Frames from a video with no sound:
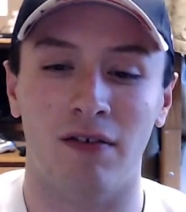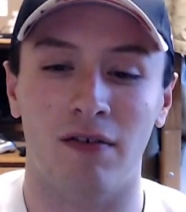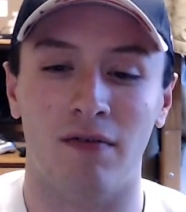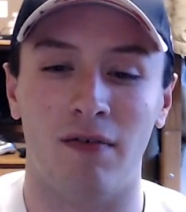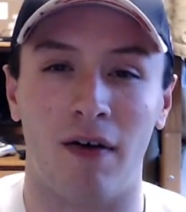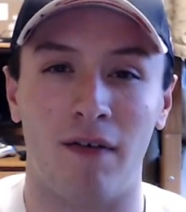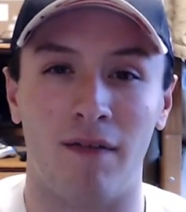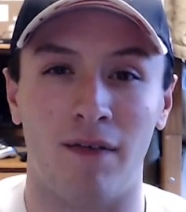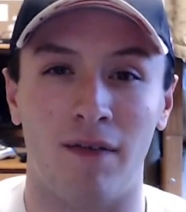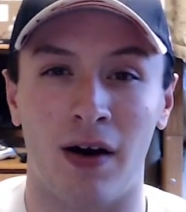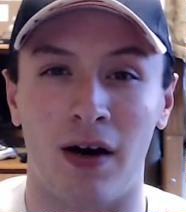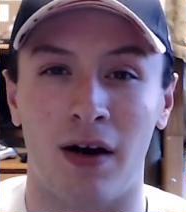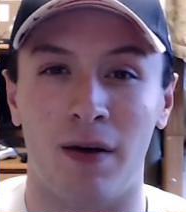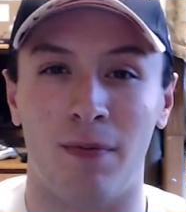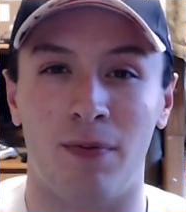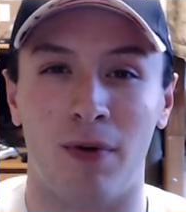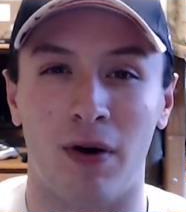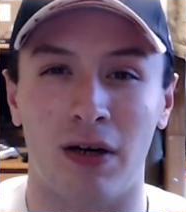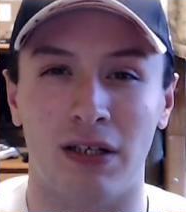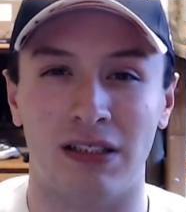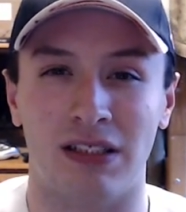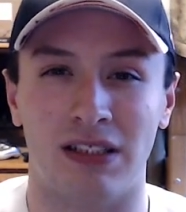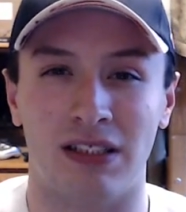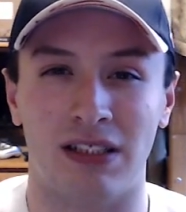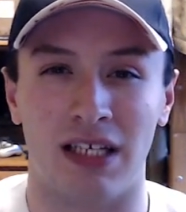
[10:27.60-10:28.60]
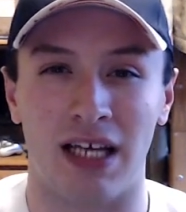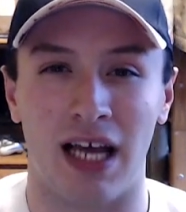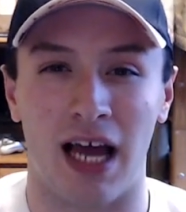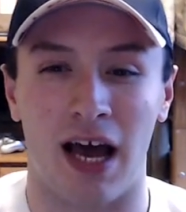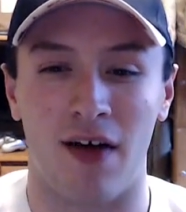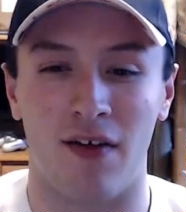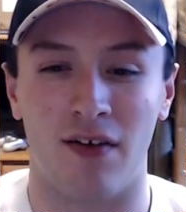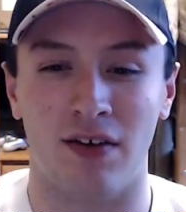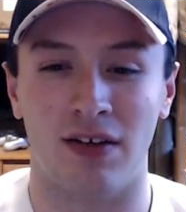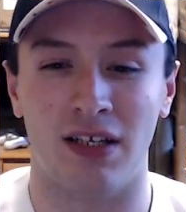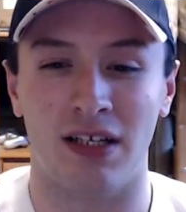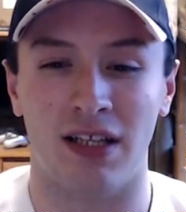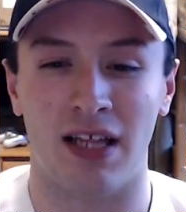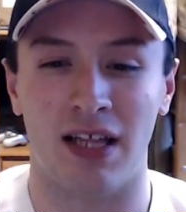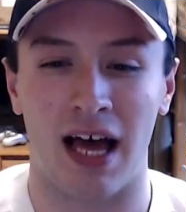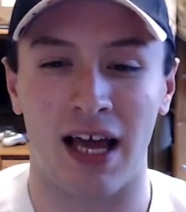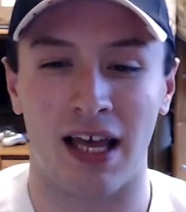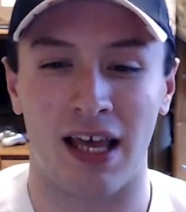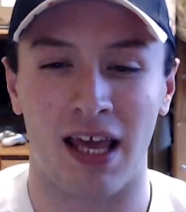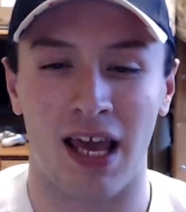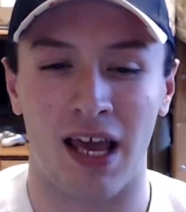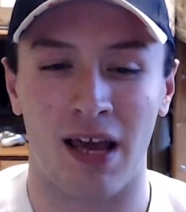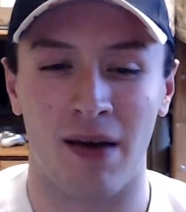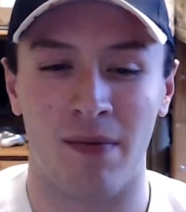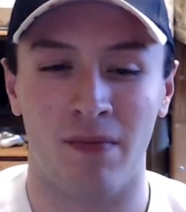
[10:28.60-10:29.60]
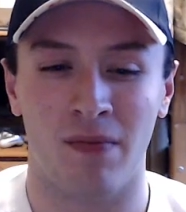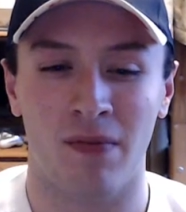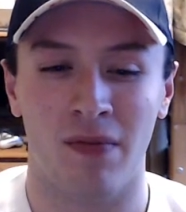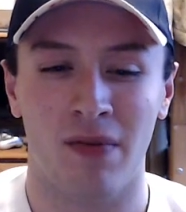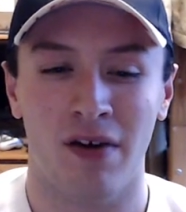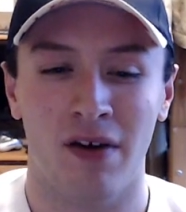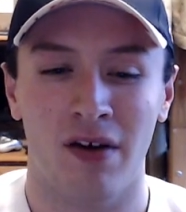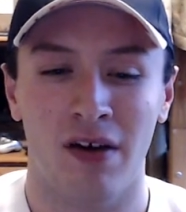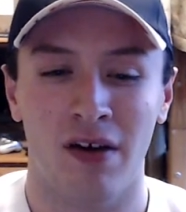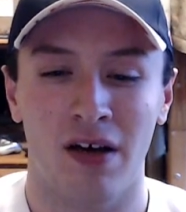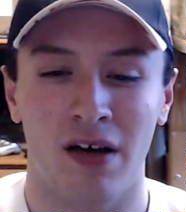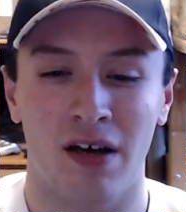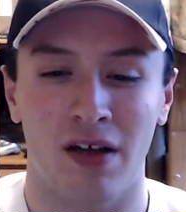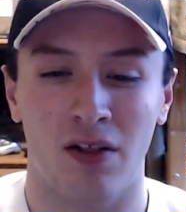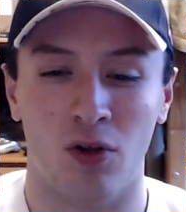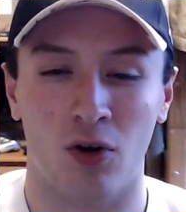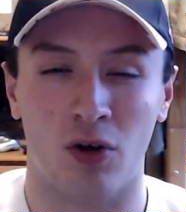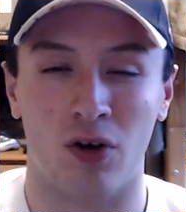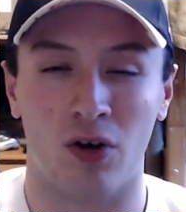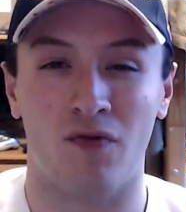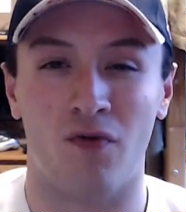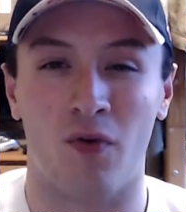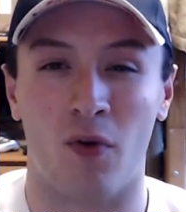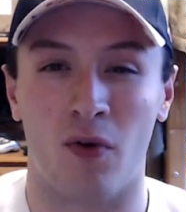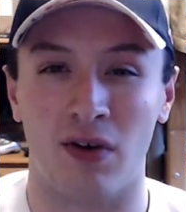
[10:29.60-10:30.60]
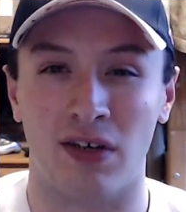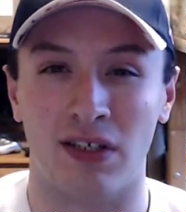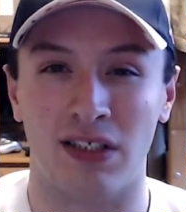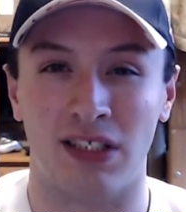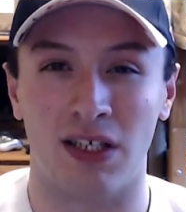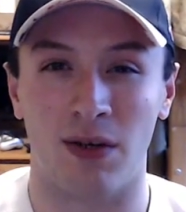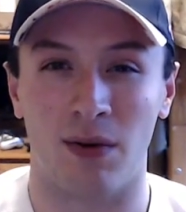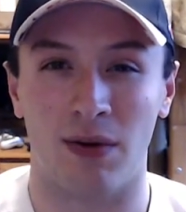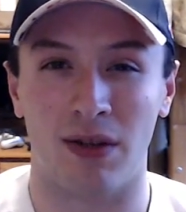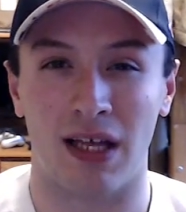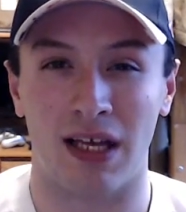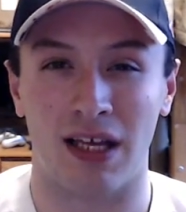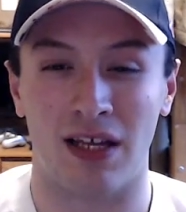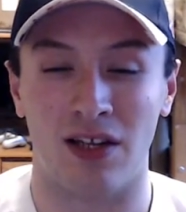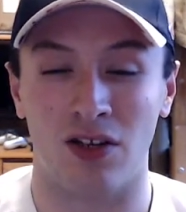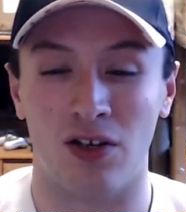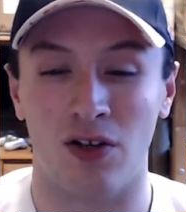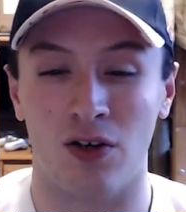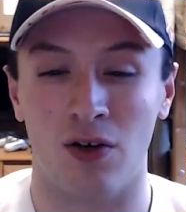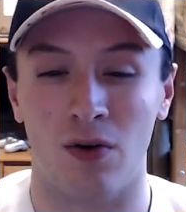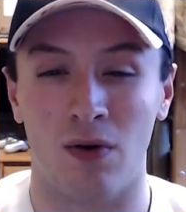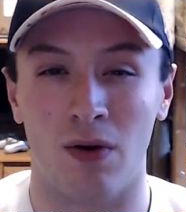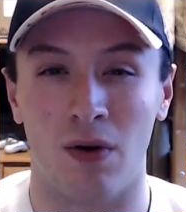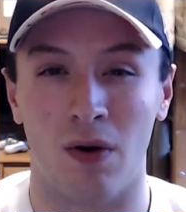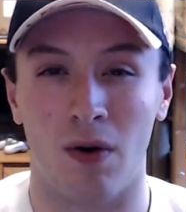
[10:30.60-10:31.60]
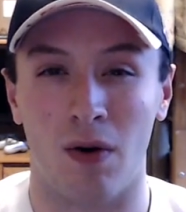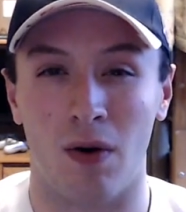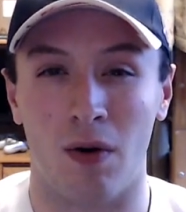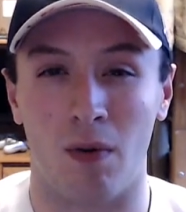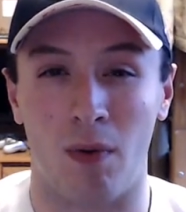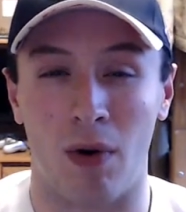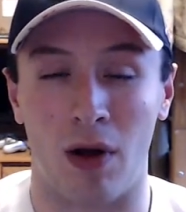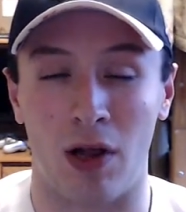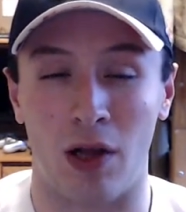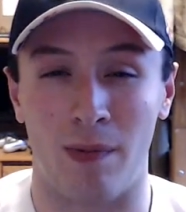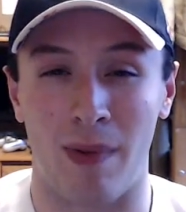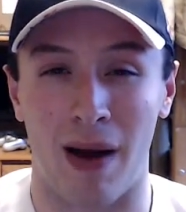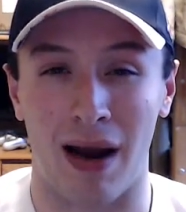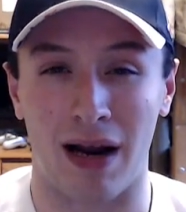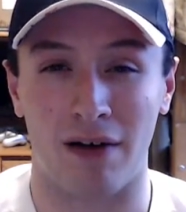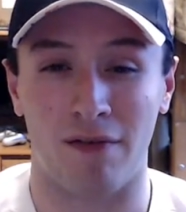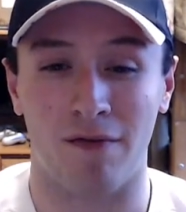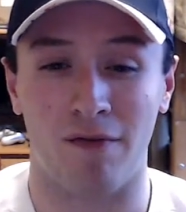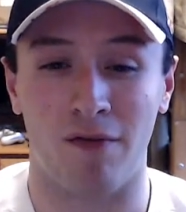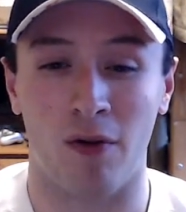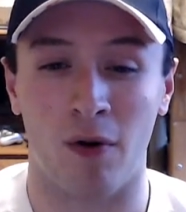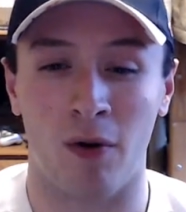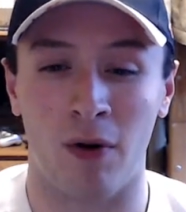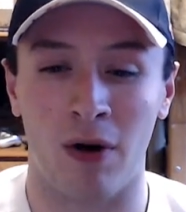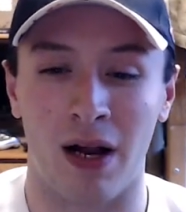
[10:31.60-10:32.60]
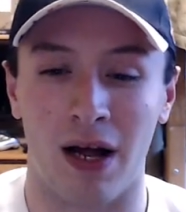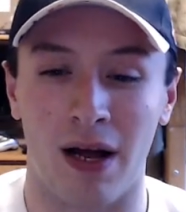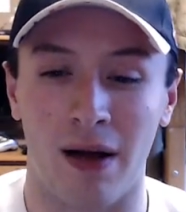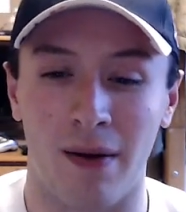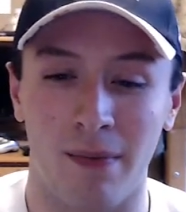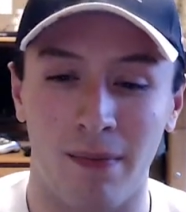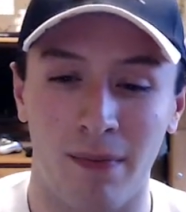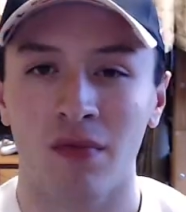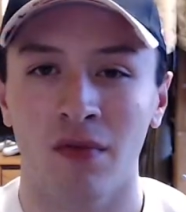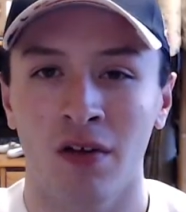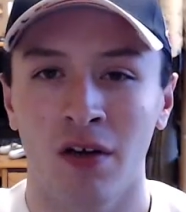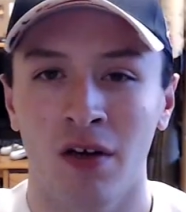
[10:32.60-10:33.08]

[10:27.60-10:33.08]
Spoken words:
I'm very impressed to see how they did that game. Looking forward to see what they can do while they're back in Florida.